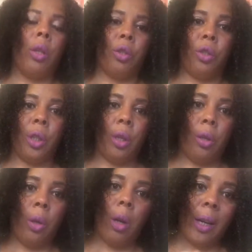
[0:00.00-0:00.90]

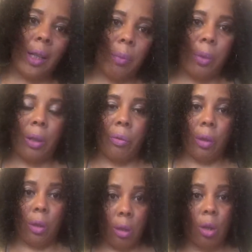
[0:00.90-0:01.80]
So I had a bit of
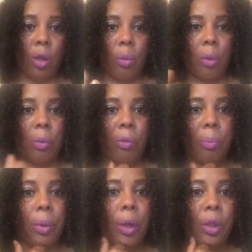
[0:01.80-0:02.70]
an argument with the
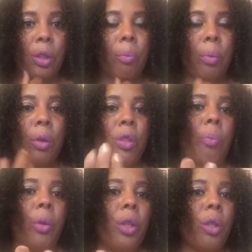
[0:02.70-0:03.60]
person because the
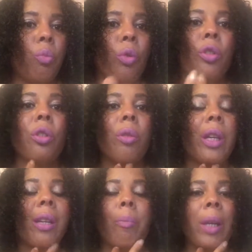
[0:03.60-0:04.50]
person wasn't
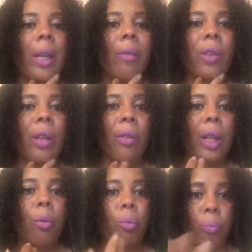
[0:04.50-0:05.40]
admitting that
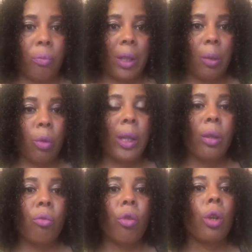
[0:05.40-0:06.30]
they were in
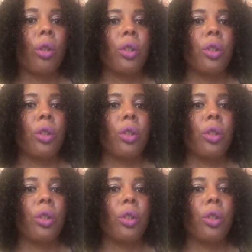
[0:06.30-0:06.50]
the wrong.